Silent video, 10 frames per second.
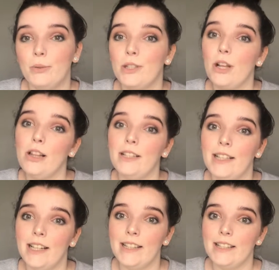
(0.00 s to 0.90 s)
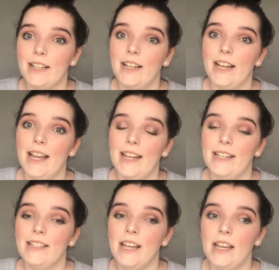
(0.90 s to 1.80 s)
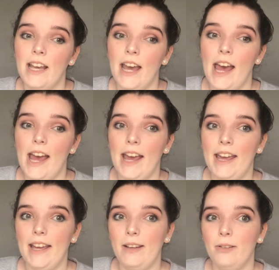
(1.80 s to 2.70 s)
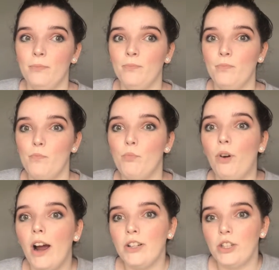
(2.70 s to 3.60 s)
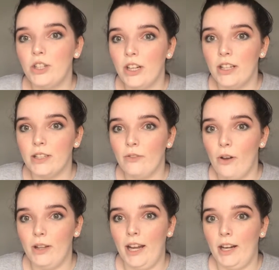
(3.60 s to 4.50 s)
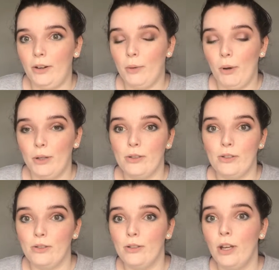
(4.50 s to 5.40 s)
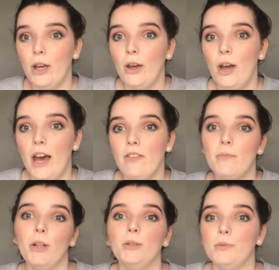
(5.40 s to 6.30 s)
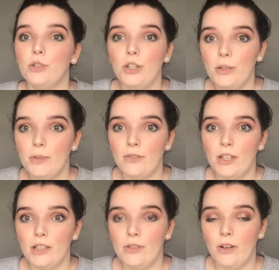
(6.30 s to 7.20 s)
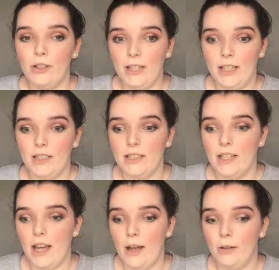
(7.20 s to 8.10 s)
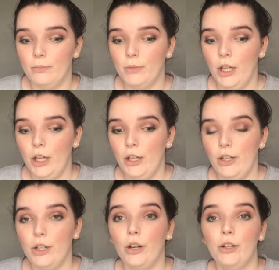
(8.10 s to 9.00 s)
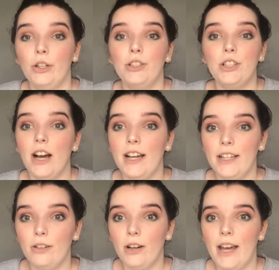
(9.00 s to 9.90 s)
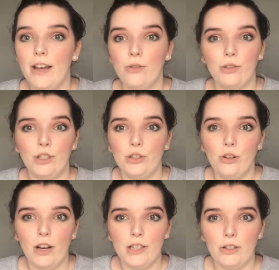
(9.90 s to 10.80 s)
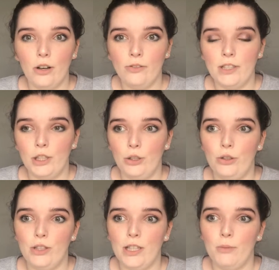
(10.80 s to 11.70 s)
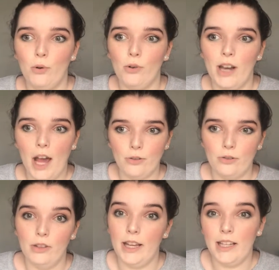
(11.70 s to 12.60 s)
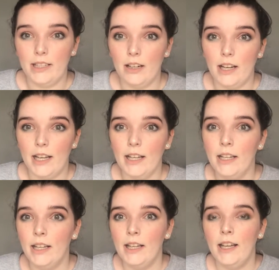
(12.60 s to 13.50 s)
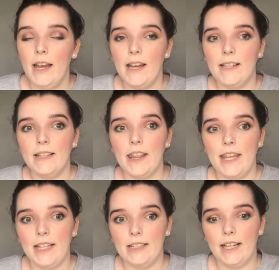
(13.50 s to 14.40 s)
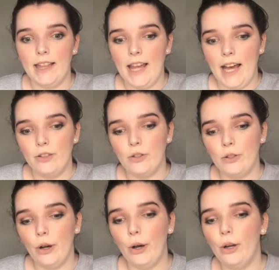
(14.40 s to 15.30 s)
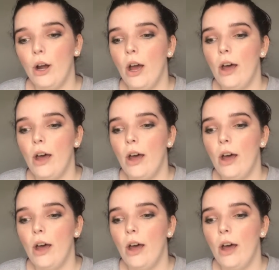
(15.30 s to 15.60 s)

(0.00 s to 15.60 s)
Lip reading: to a solid cleanser and a brush exfoliator opposed to having multiple tubes of an exfoliant. You know, not dyeing your hair, or just not as often, and using a more natural hair dye and things like that. So